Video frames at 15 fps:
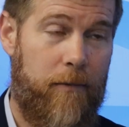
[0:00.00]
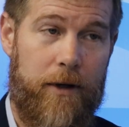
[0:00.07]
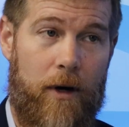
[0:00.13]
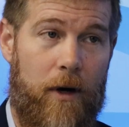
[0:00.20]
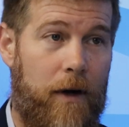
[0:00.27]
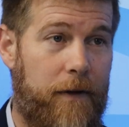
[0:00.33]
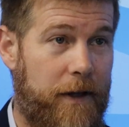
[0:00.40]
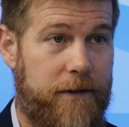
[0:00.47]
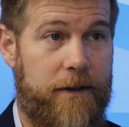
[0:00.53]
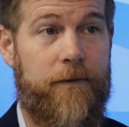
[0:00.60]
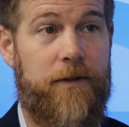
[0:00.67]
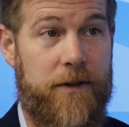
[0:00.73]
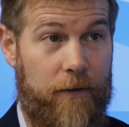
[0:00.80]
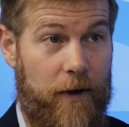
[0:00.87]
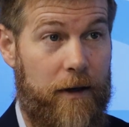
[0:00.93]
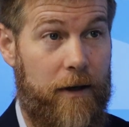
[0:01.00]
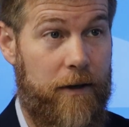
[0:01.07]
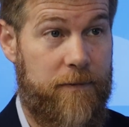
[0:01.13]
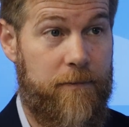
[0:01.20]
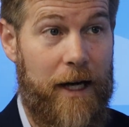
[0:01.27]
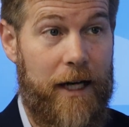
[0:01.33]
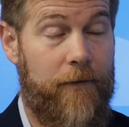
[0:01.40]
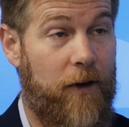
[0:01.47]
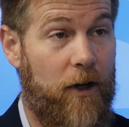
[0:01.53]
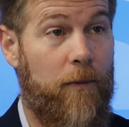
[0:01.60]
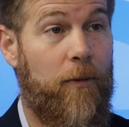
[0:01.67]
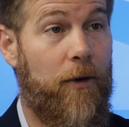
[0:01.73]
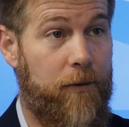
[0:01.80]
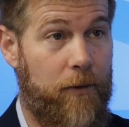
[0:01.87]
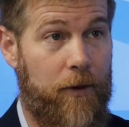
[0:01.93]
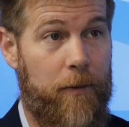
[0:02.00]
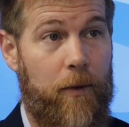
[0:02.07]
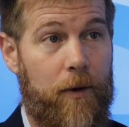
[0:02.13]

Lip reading: But all that stuff is made available through the